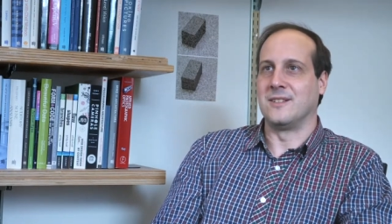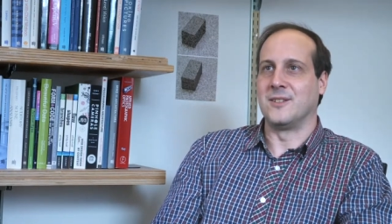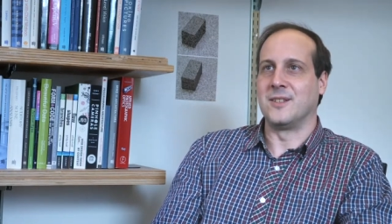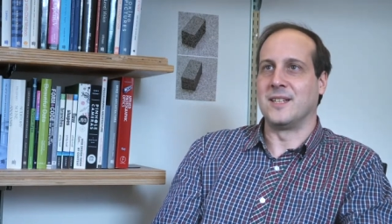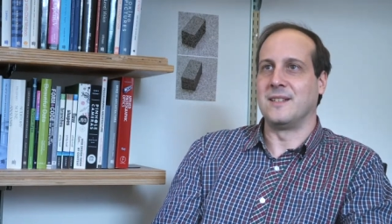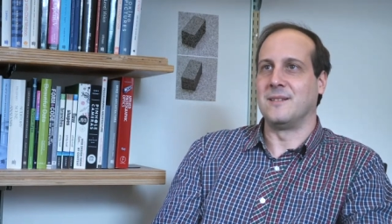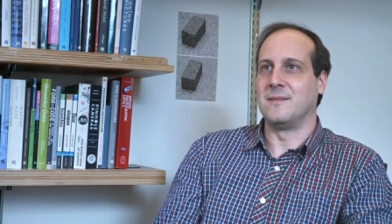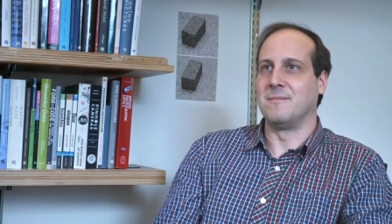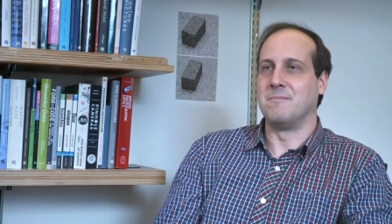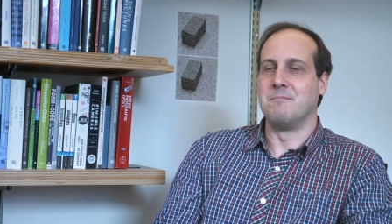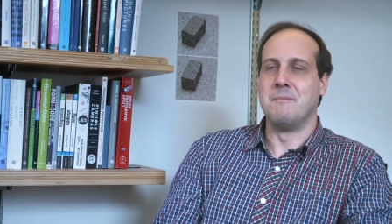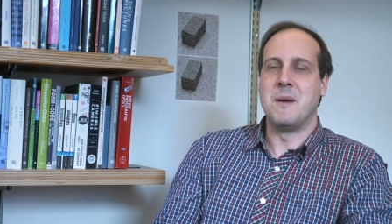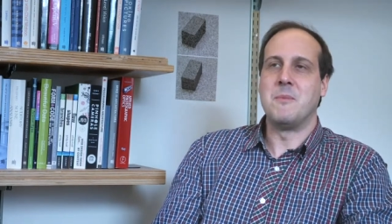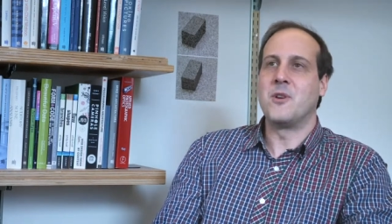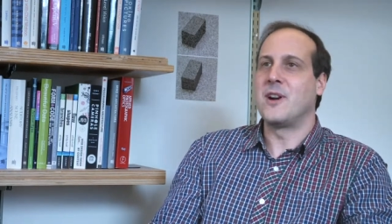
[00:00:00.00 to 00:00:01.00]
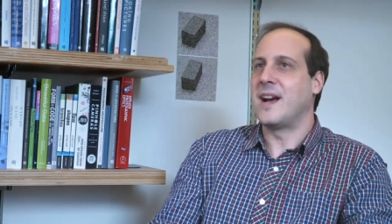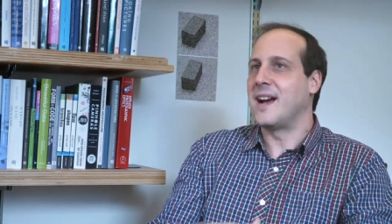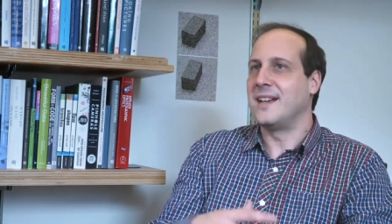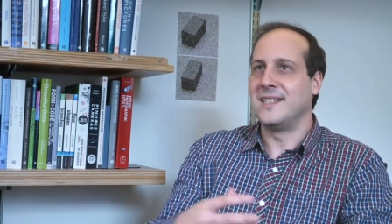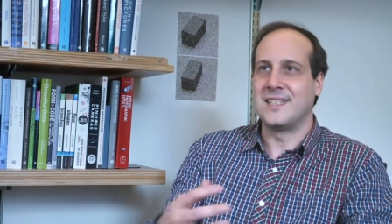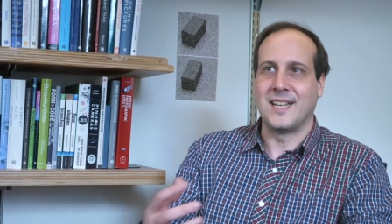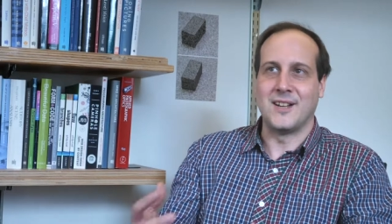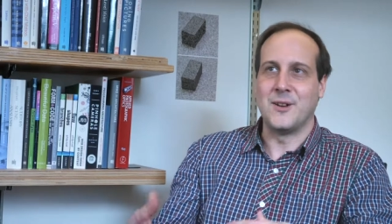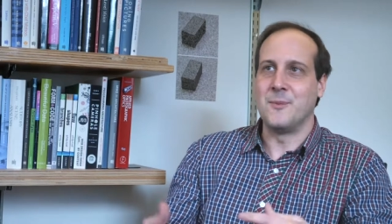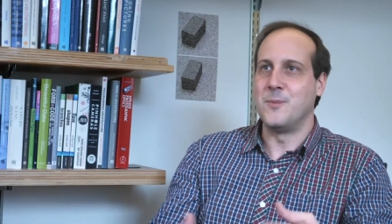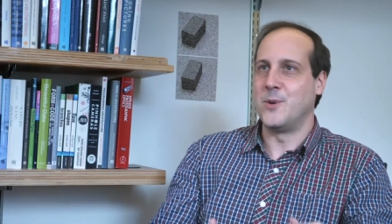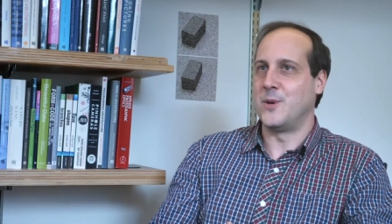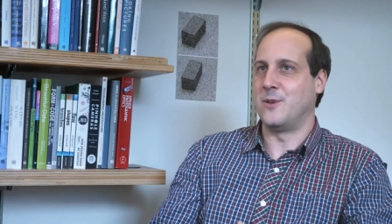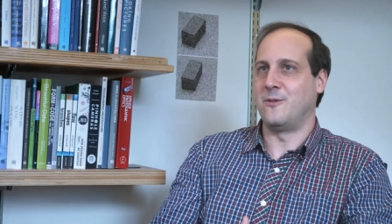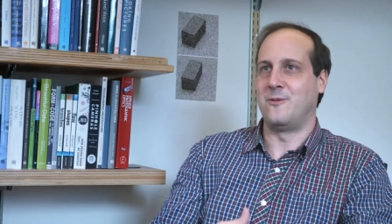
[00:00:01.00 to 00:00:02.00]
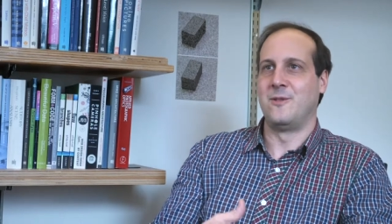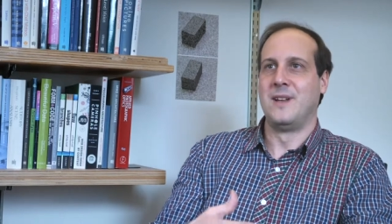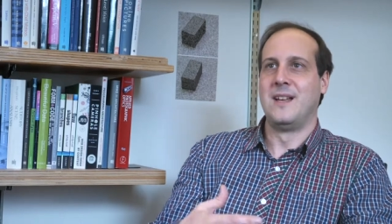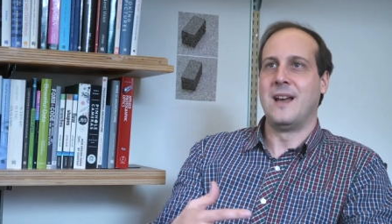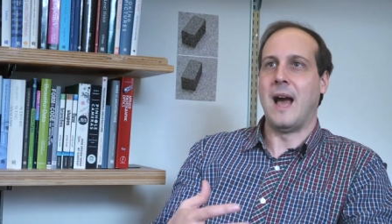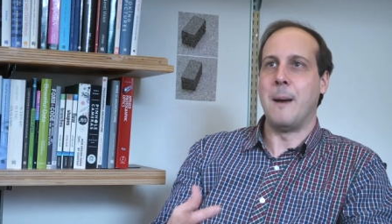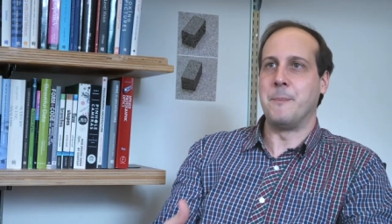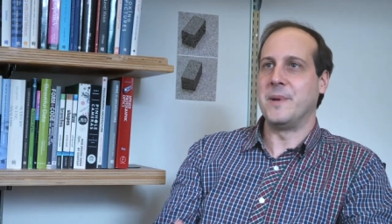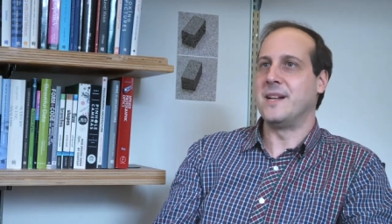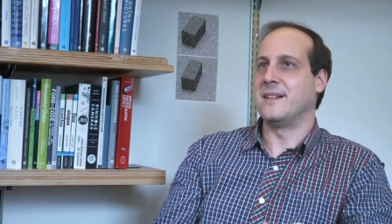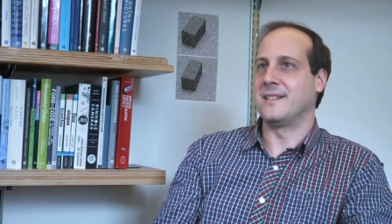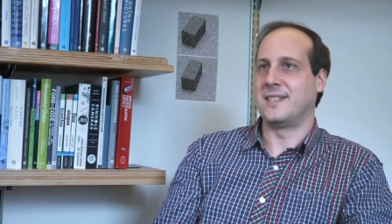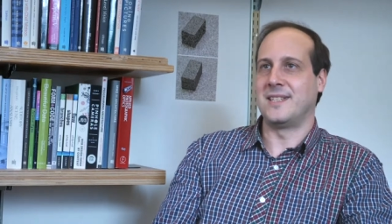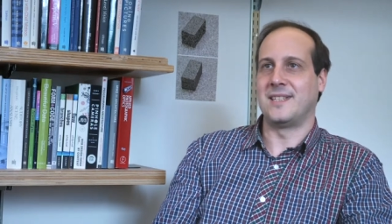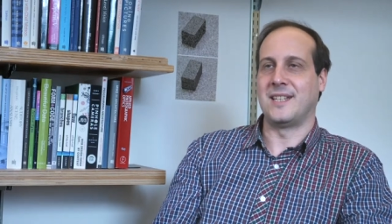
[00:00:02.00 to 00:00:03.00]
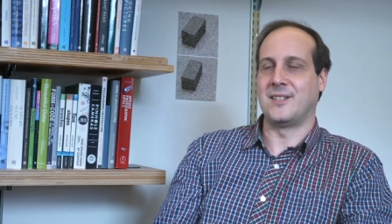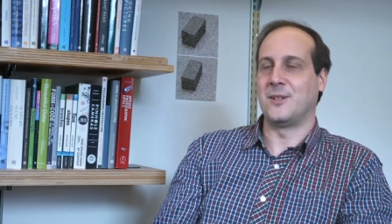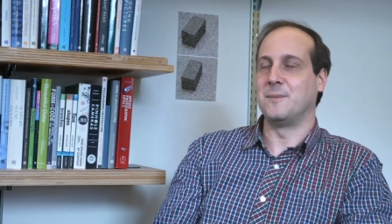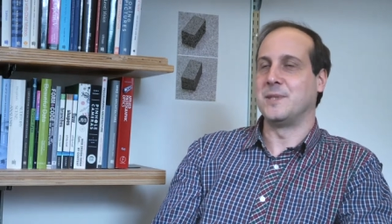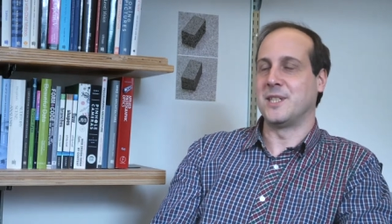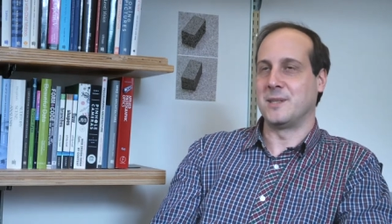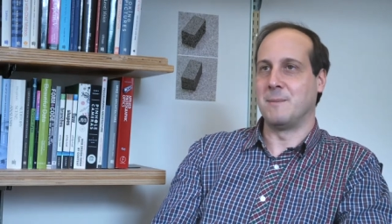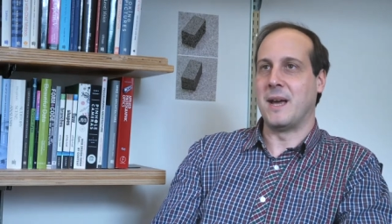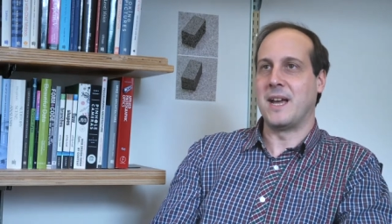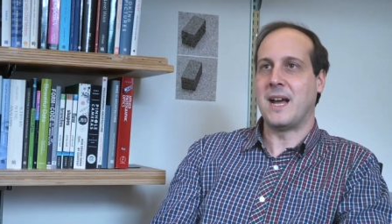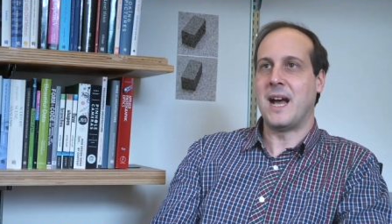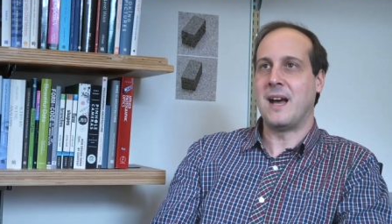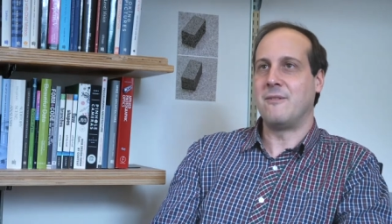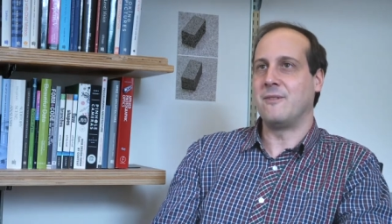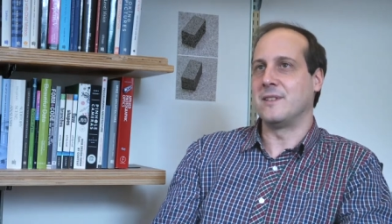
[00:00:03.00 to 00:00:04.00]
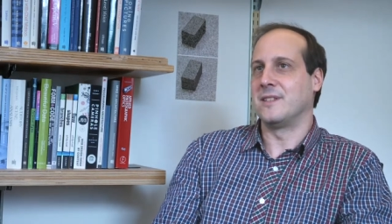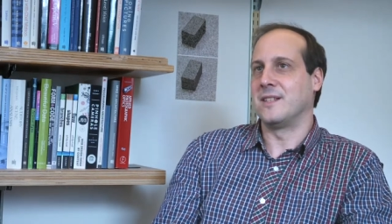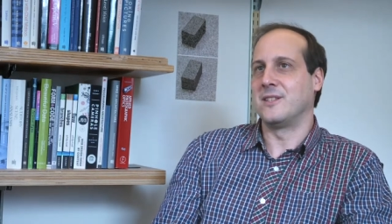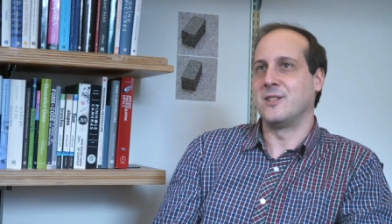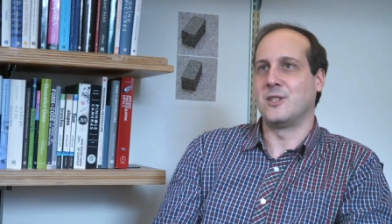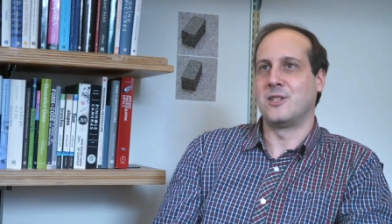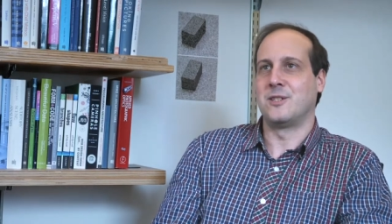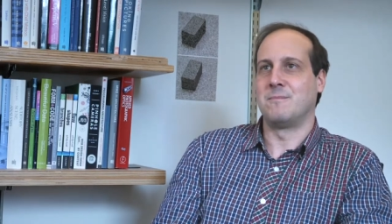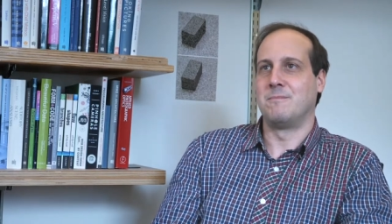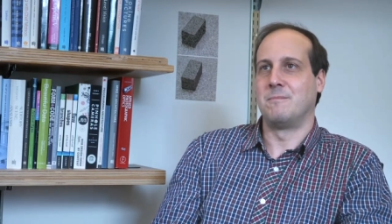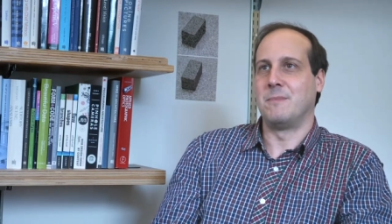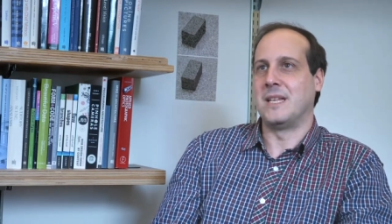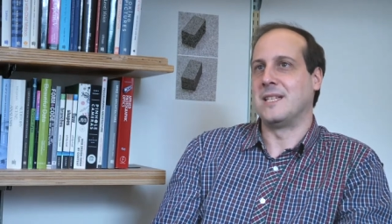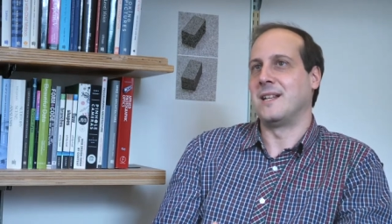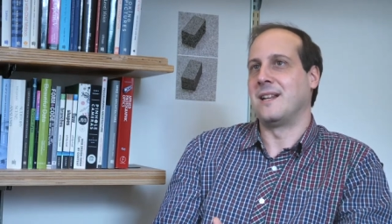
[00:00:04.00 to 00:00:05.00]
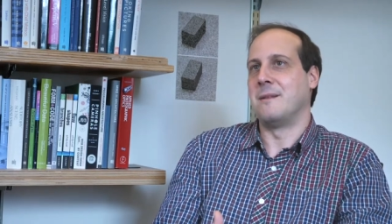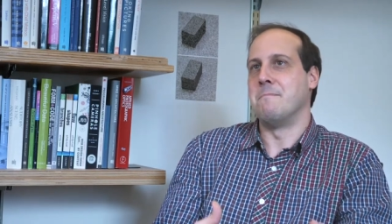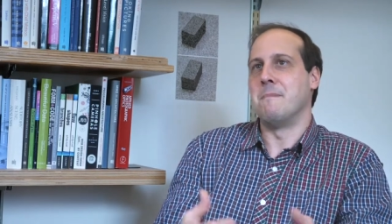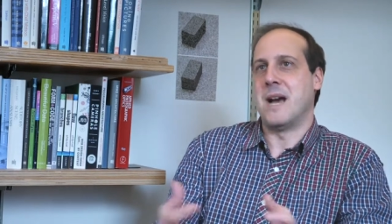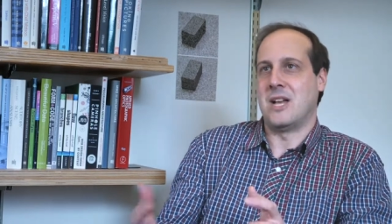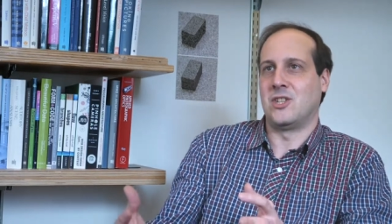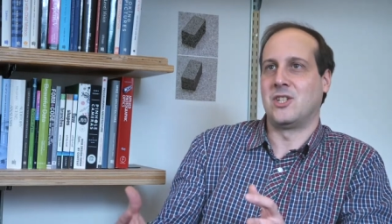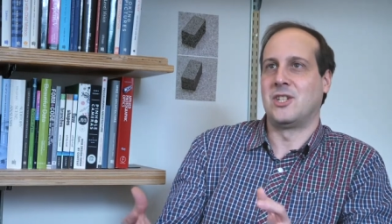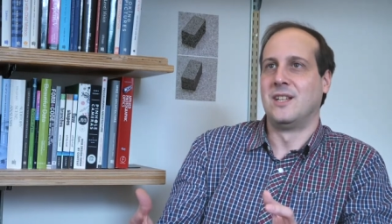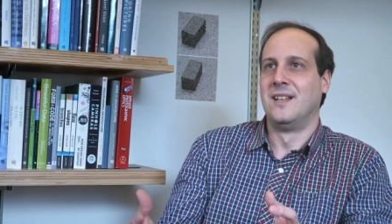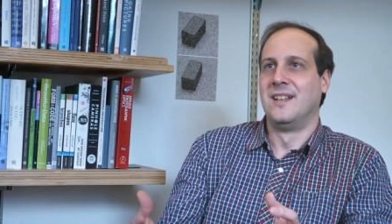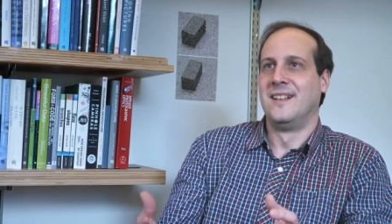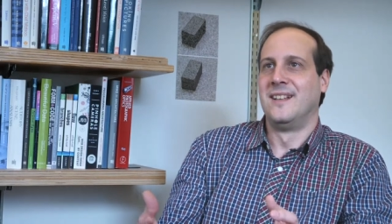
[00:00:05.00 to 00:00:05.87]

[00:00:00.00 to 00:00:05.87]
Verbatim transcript: Now they memorize a number of appearances that objects might have, and they just basically match